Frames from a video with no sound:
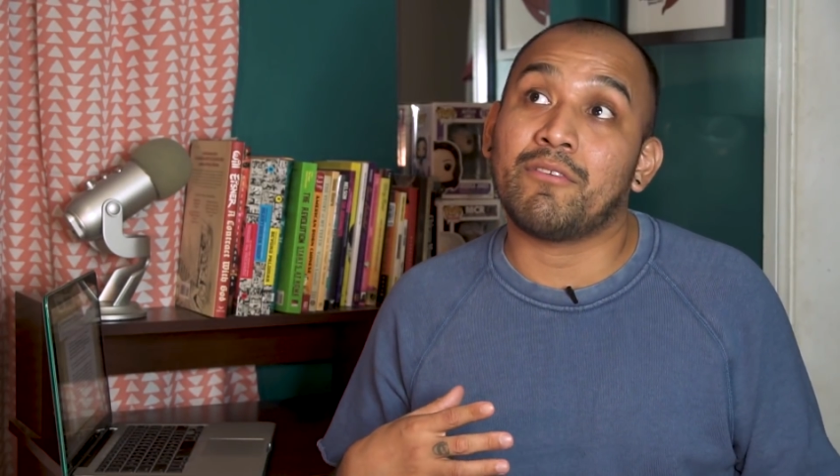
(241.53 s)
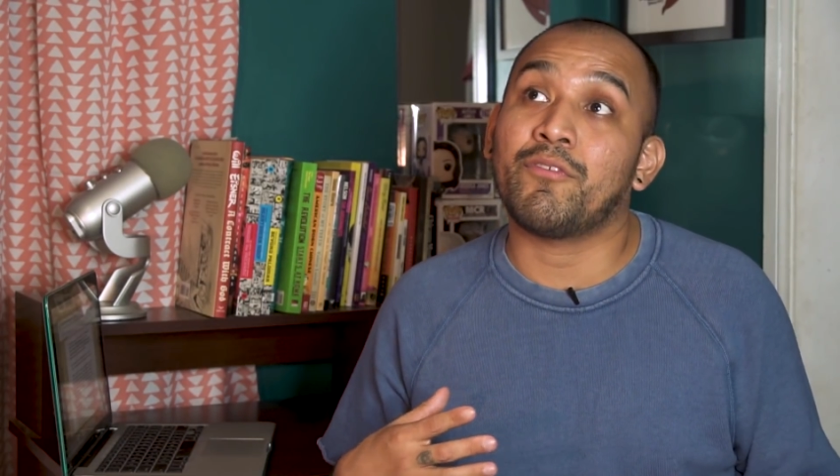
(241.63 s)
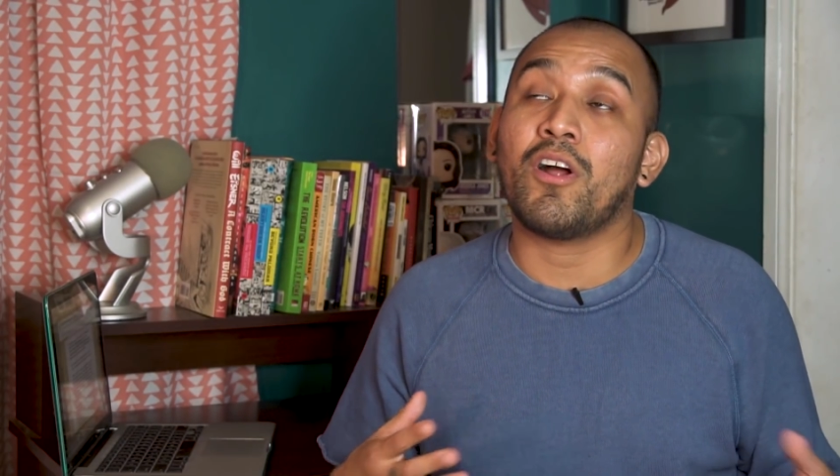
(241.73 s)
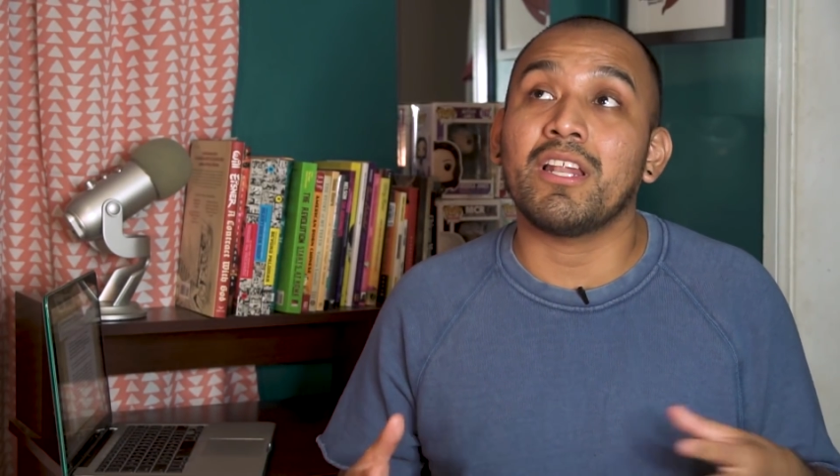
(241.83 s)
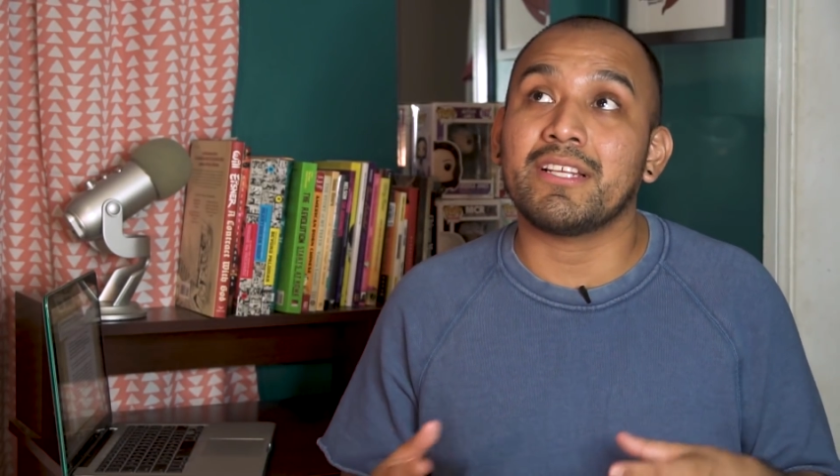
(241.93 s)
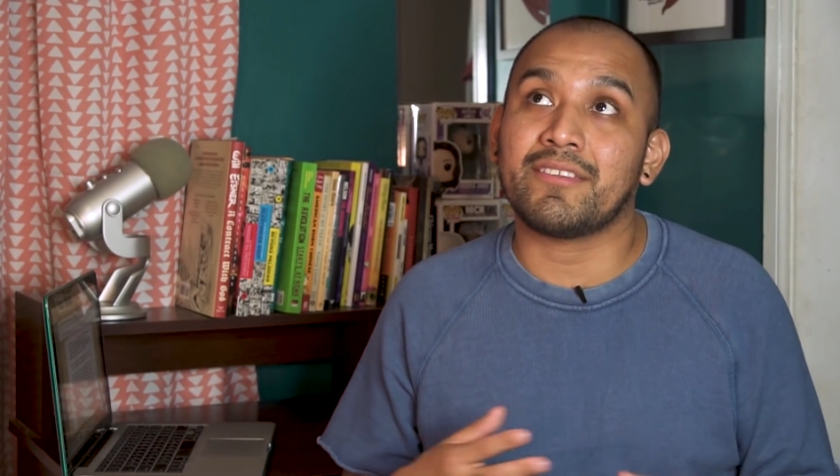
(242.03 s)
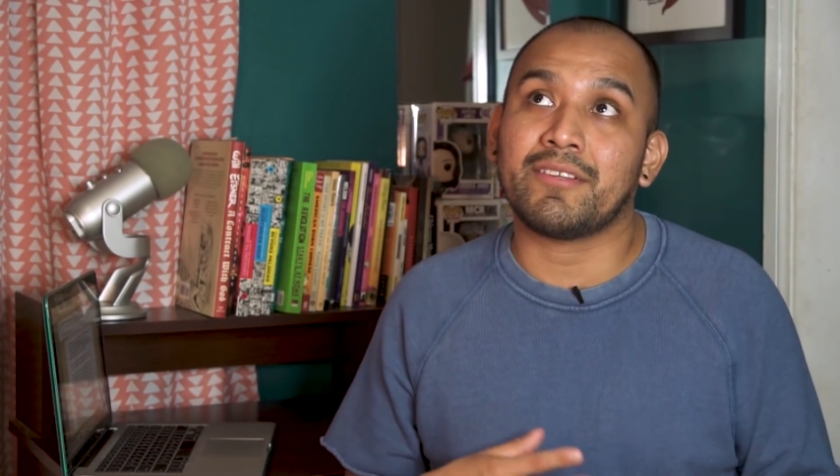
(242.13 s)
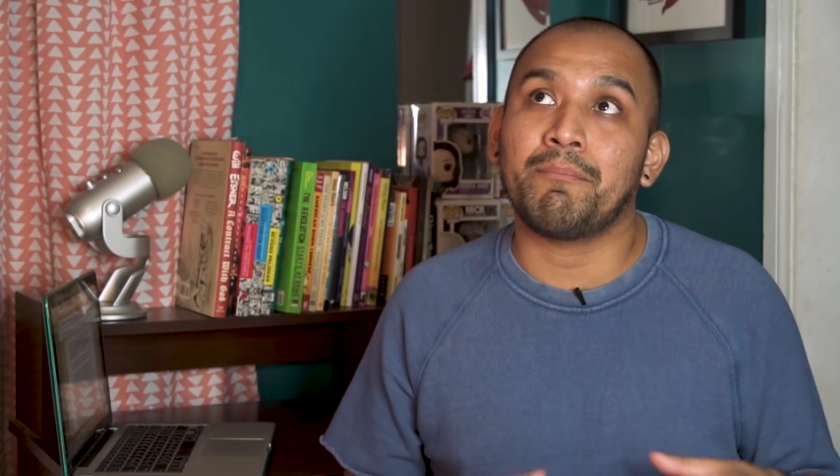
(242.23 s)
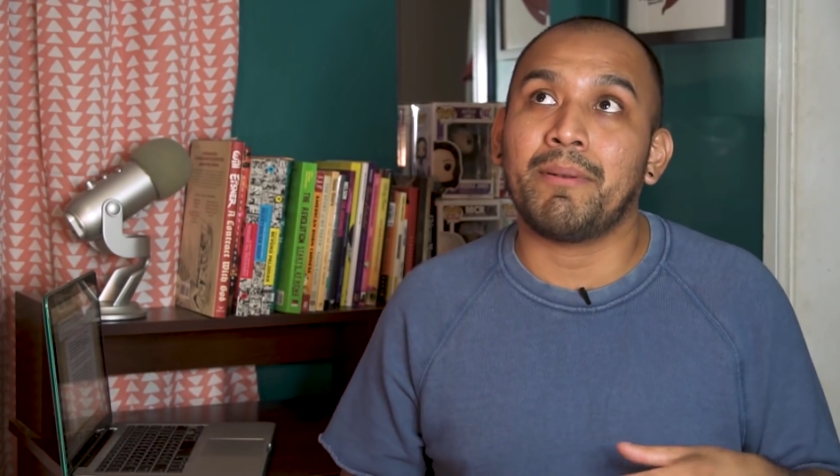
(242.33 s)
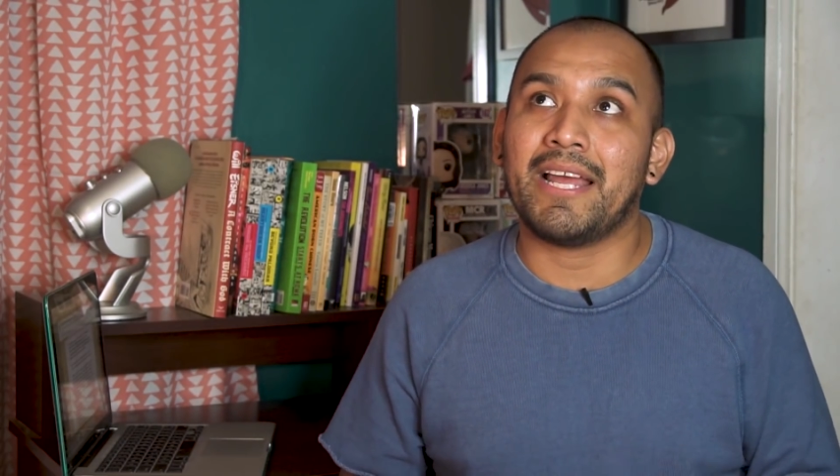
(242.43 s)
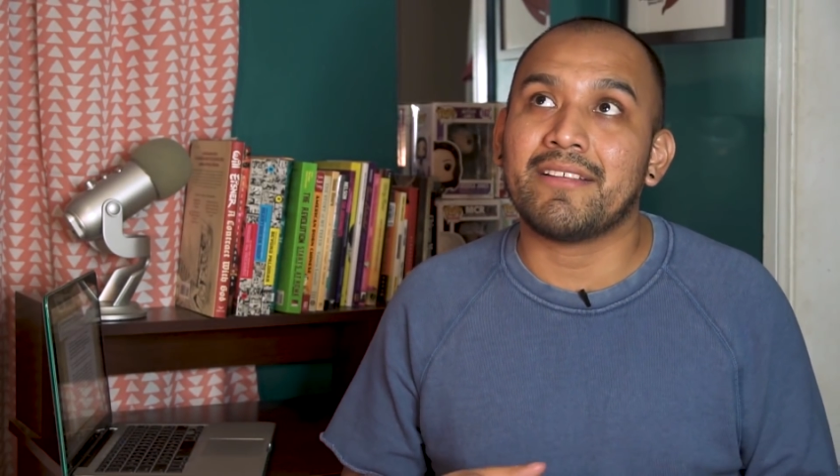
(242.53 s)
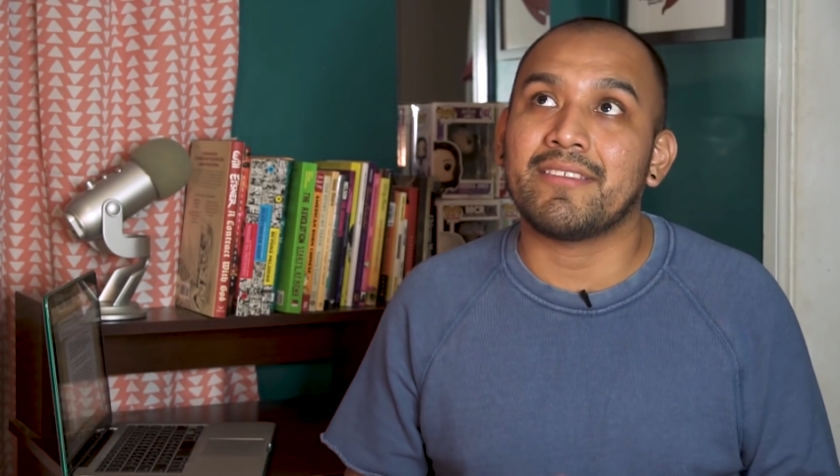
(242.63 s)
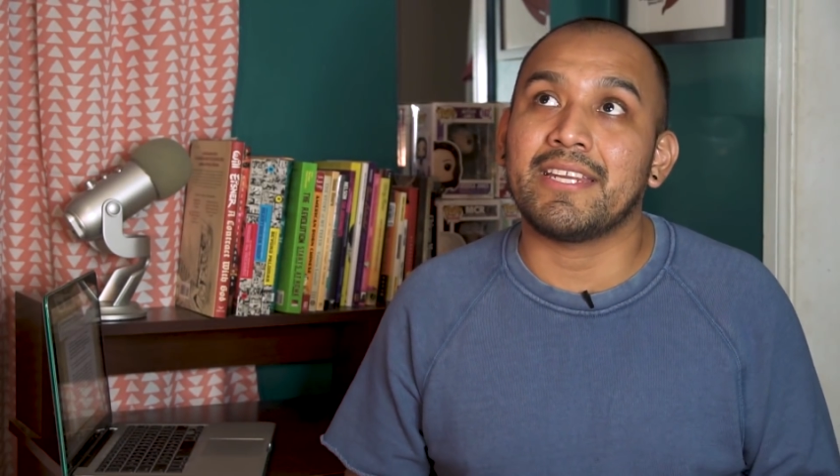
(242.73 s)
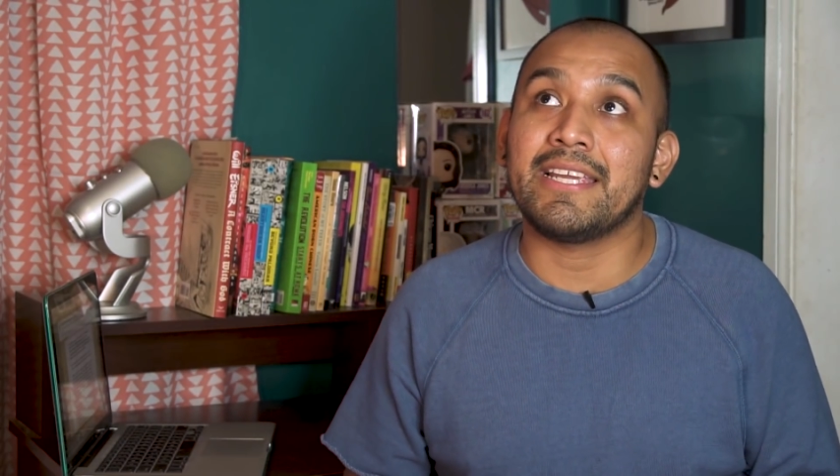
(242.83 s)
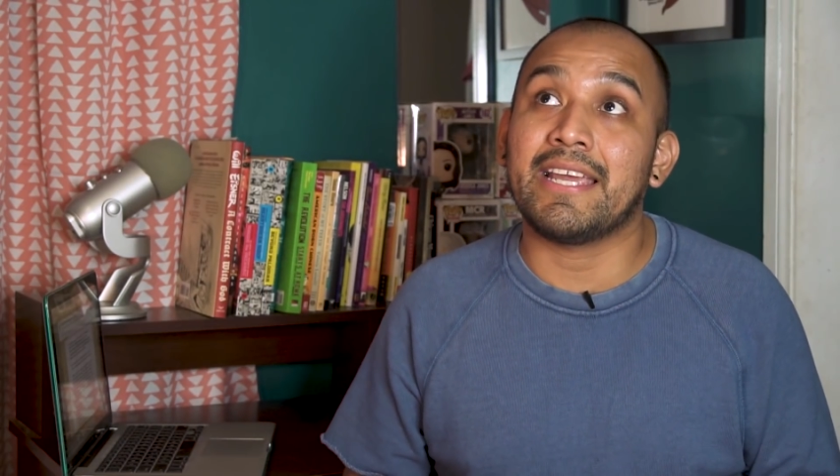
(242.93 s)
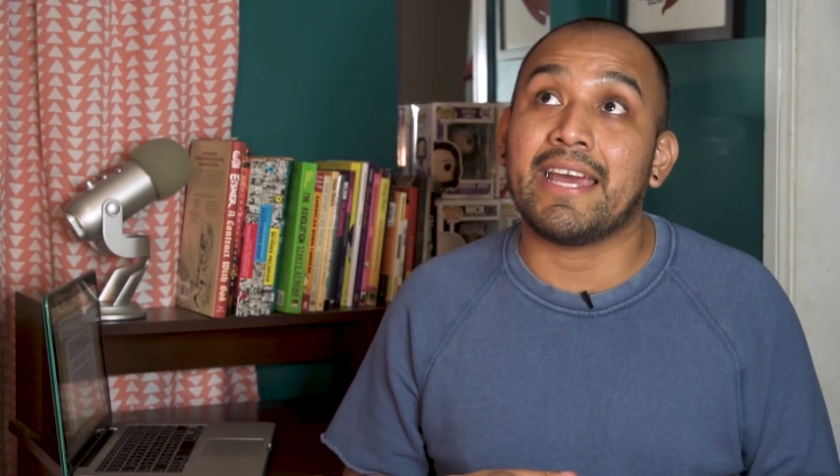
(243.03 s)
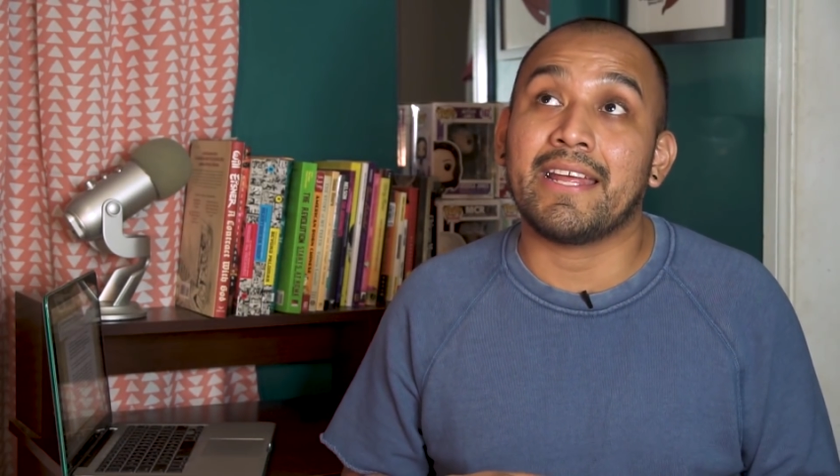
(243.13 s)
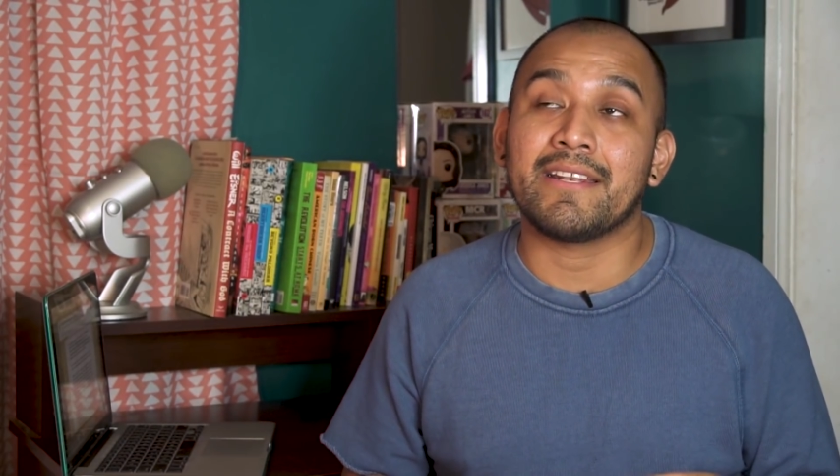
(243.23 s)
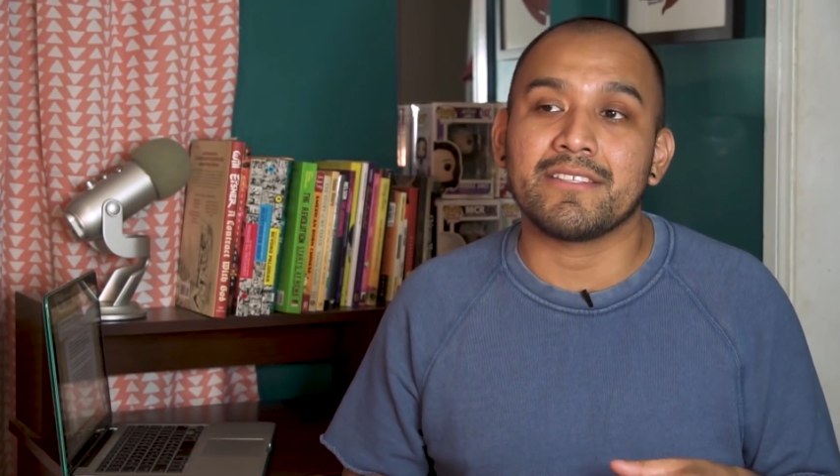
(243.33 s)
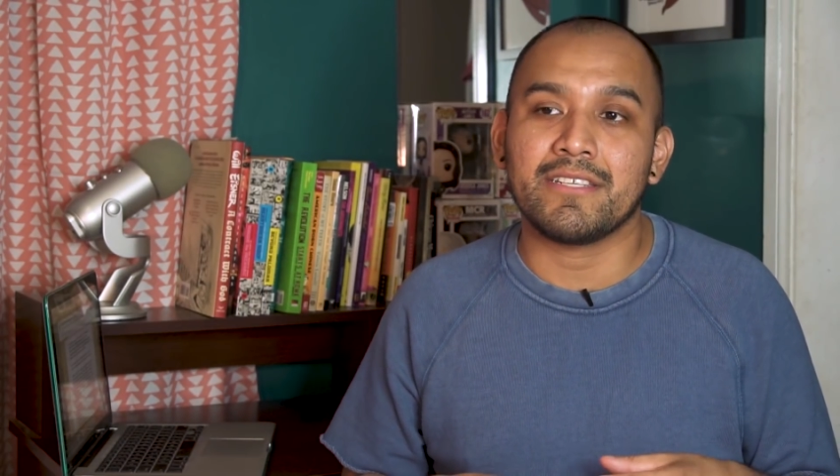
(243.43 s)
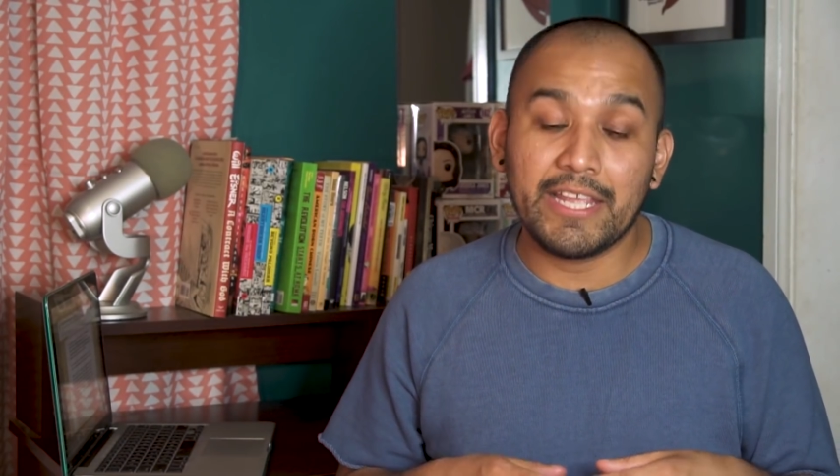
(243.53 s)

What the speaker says: for all its complexity and